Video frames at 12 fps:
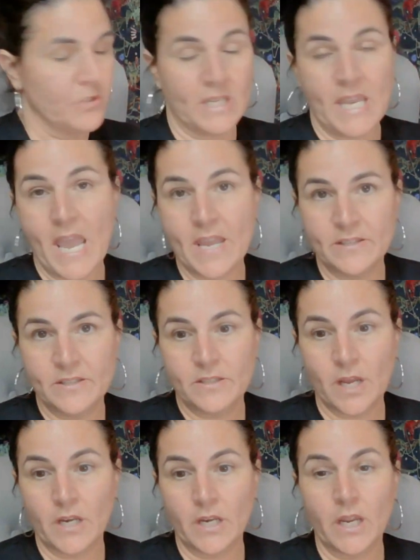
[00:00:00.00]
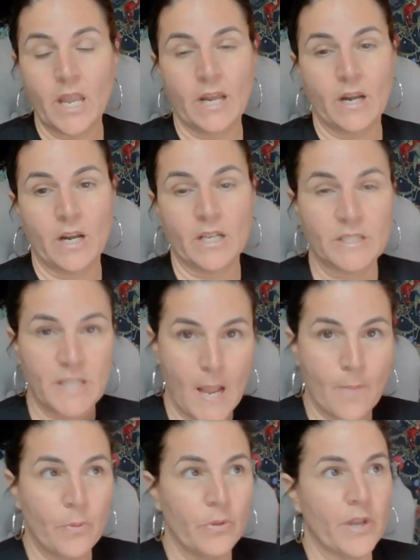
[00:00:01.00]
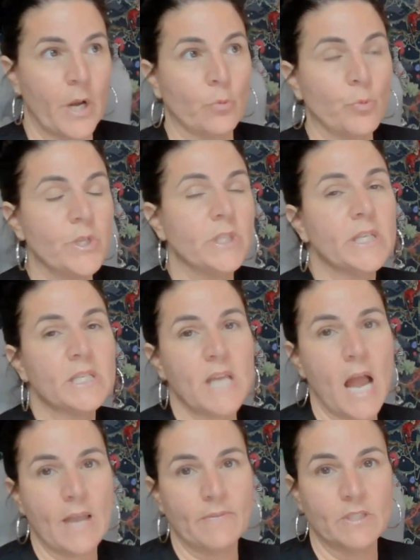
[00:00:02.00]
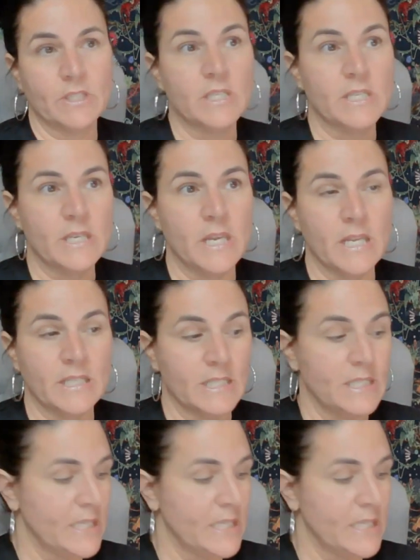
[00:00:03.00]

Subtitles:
case study and an example that I really dive into